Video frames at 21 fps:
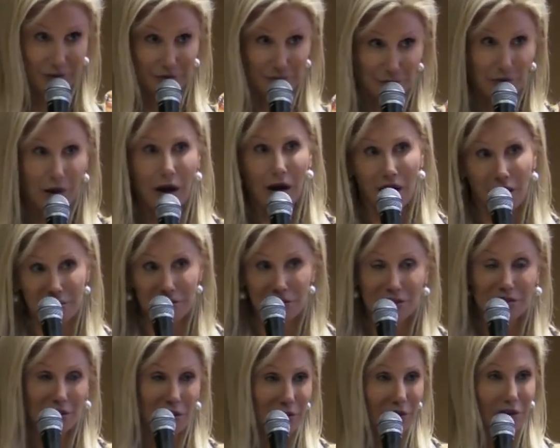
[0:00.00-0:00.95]
pot
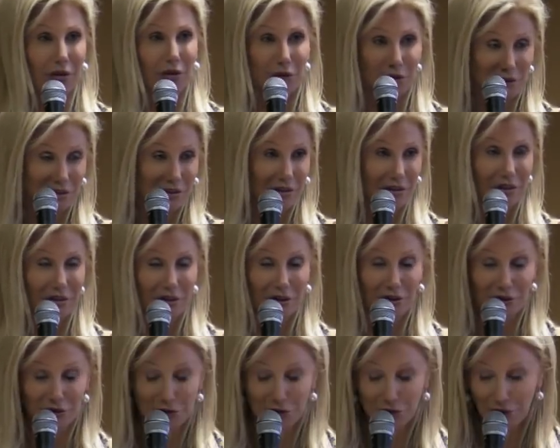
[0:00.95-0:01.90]
so the horses
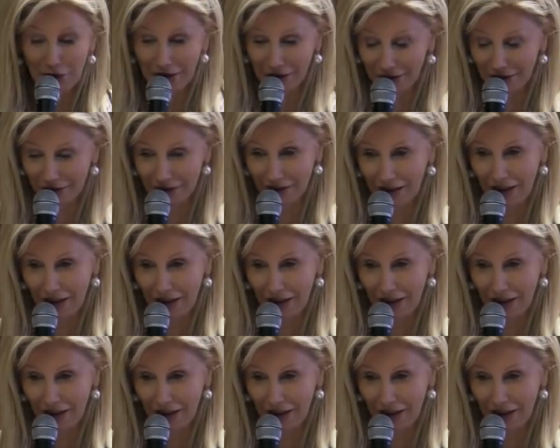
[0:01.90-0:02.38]
can drink.